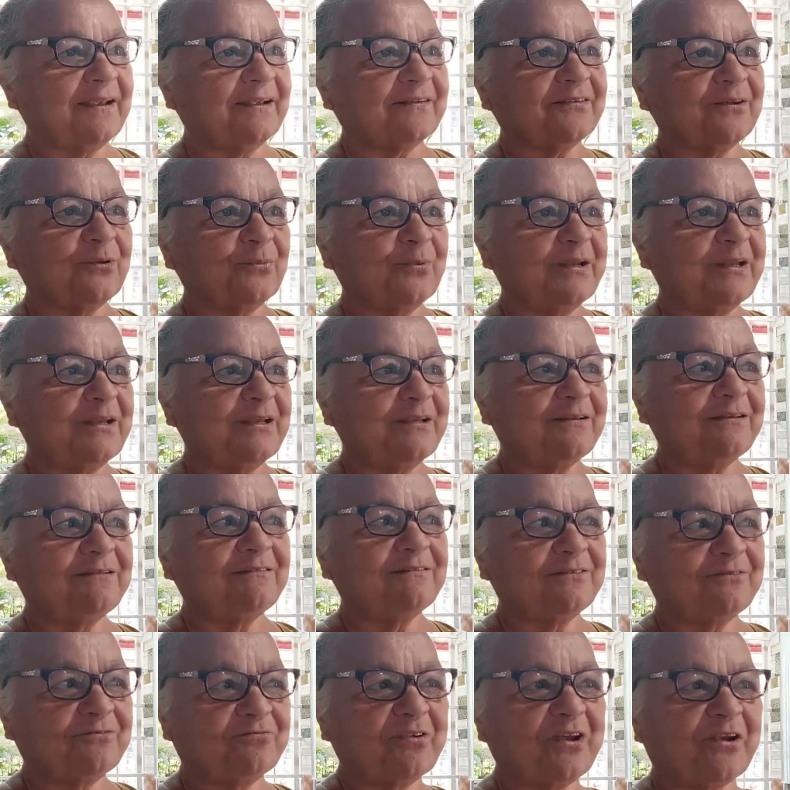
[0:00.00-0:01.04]
takes away the
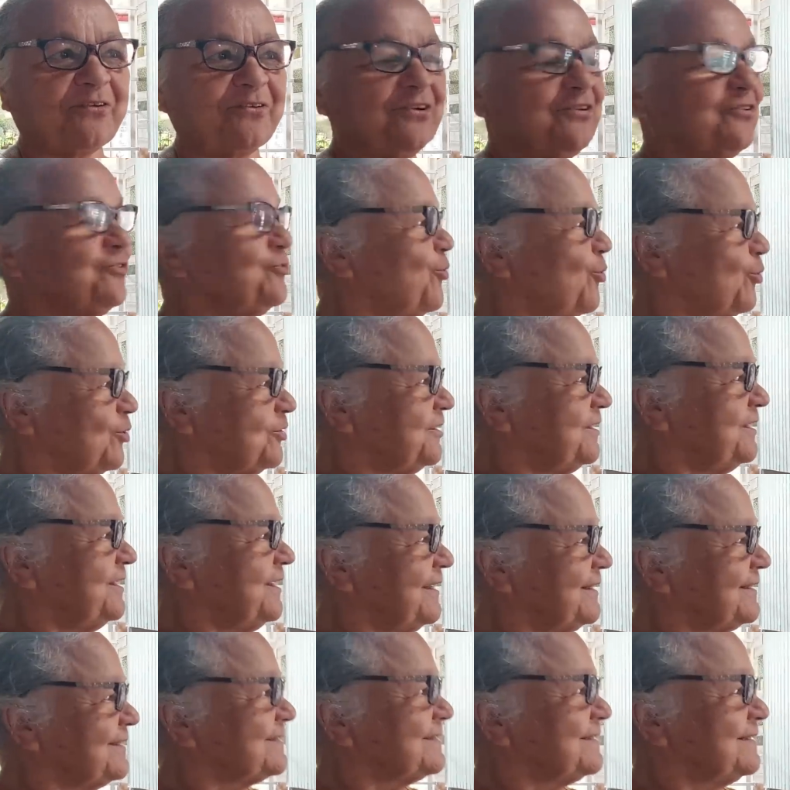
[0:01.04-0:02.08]
very
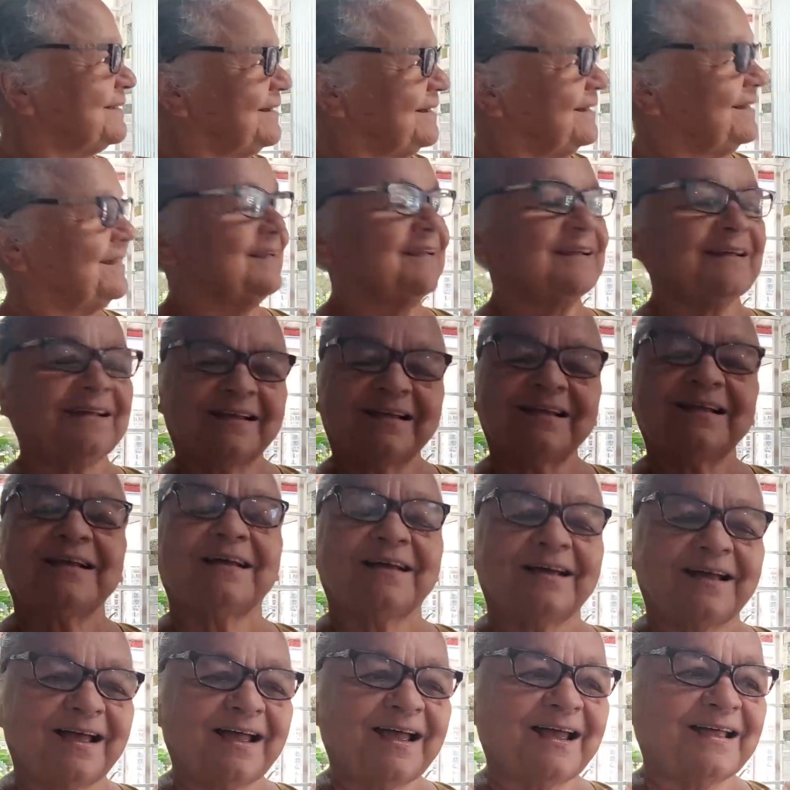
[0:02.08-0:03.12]
saltiness.
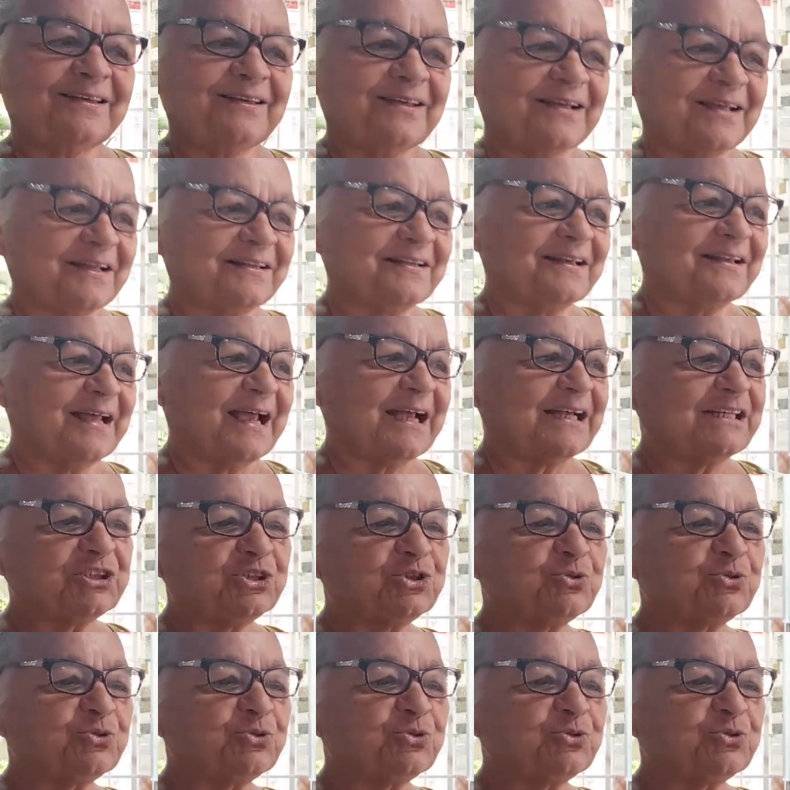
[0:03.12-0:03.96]
And you get a nice.